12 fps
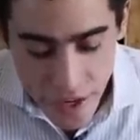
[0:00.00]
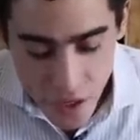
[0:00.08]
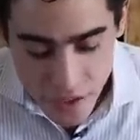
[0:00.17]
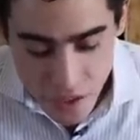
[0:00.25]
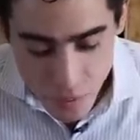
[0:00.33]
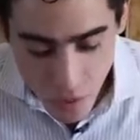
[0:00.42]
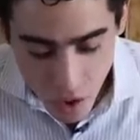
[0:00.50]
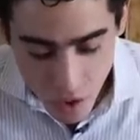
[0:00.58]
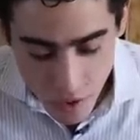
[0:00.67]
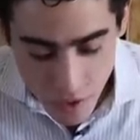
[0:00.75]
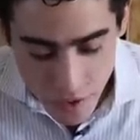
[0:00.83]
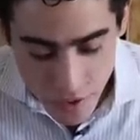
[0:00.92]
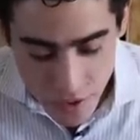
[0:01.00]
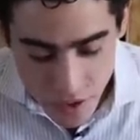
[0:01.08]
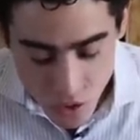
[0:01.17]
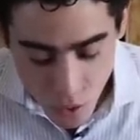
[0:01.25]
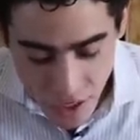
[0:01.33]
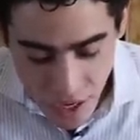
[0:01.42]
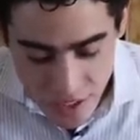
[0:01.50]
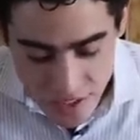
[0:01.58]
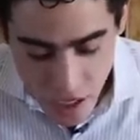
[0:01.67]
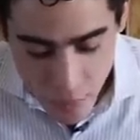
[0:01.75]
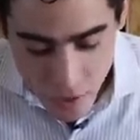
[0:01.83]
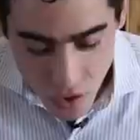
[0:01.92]
Air Gitmar, is
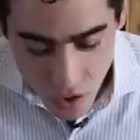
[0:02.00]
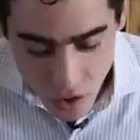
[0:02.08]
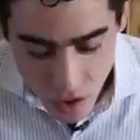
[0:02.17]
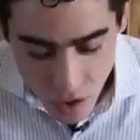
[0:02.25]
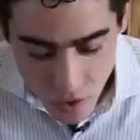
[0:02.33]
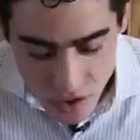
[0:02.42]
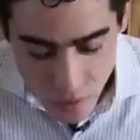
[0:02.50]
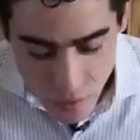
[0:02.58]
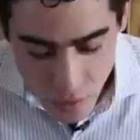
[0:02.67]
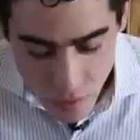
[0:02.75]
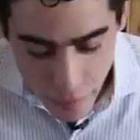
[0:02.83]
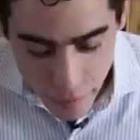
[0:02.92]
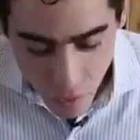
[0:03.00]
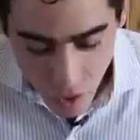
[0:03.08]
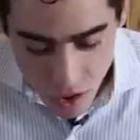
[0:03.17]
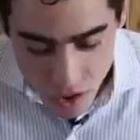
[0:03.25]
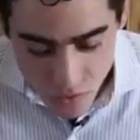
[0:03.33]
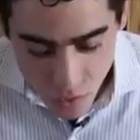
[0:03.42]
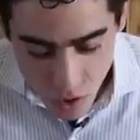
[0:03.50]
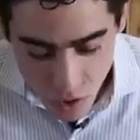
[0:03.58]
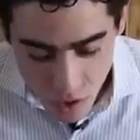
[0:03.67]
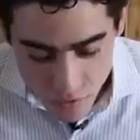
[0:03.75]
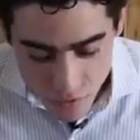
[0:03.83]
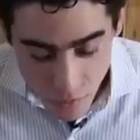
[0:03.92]
organic tapioca going to make my balls fall
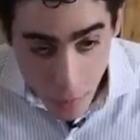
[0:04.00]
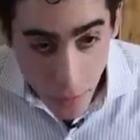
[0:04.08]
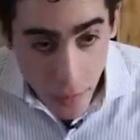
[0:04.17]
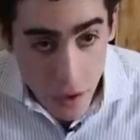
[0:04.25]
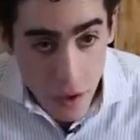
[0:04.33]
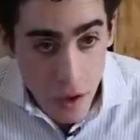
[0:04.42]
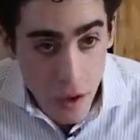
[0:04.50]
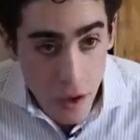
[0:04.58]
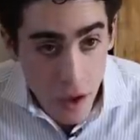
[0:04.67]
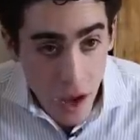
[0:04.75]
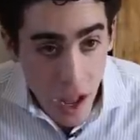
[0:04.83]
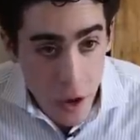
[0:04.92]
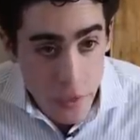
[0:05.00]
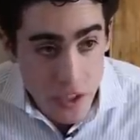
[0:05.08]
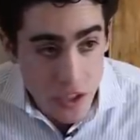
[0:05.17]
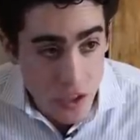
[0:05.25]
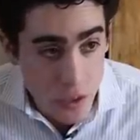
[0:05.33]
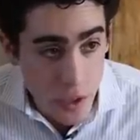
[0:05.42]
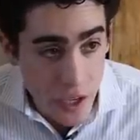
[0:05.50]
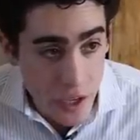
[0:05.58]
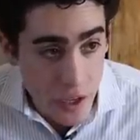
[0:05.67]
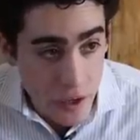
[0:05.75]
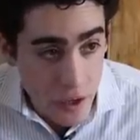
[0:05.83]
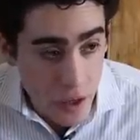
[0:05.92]
off? I was
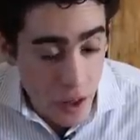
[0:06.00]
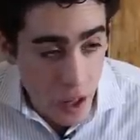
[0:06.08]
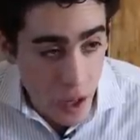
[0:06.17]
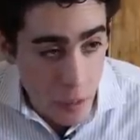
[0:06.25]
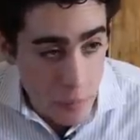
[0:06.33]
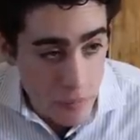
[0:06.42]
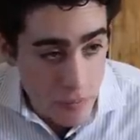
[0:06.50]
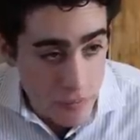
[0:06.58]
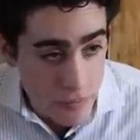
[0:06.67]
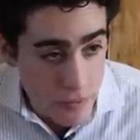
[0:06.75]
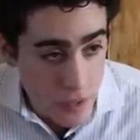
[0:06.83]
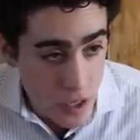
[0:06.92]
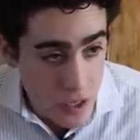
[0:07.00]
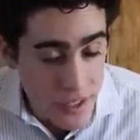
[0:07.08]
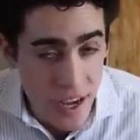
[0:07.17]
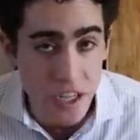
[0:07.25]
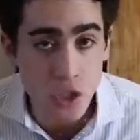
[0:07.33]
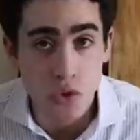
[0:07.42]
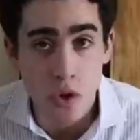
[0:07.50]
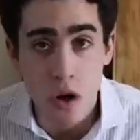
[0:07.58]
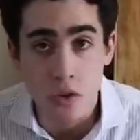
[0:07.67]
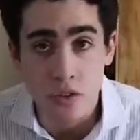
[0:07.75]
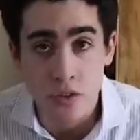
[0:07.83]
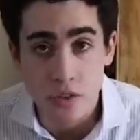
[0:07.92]
doing um, uh,
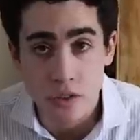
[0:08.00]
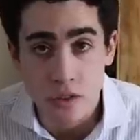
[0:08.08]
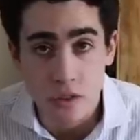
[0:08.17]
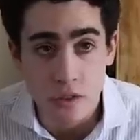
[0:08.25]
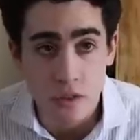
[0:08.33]
dextrose